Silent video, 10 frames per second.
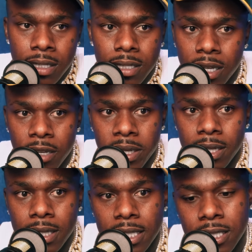you know what I
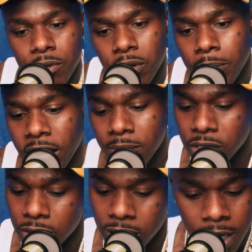mean? That shit what made
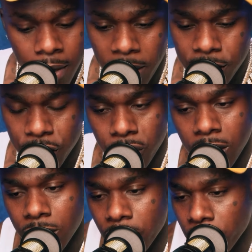me, my
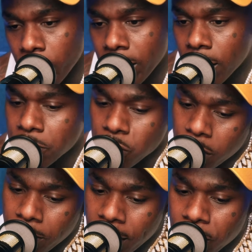struggle on the way up is
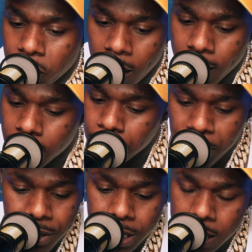what made me who I am,
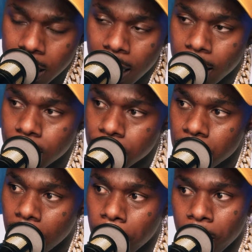period. Like I'm
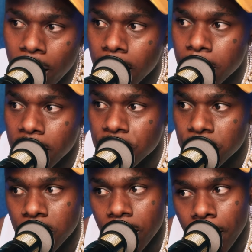proud of my
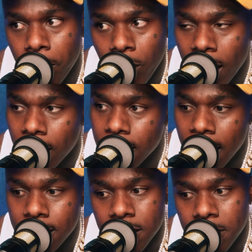struggle. I'm proud of
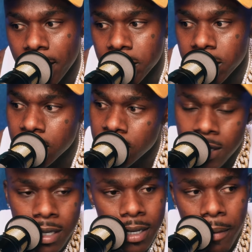goddamn having to
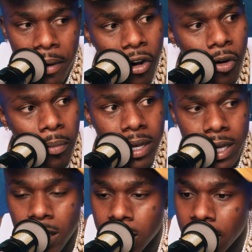come home
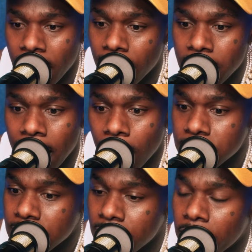and having a
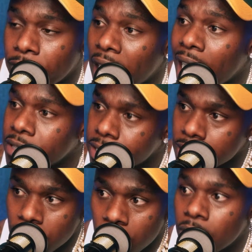house key at 5
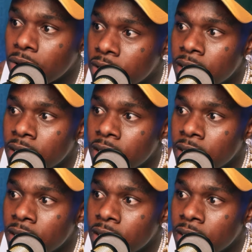years old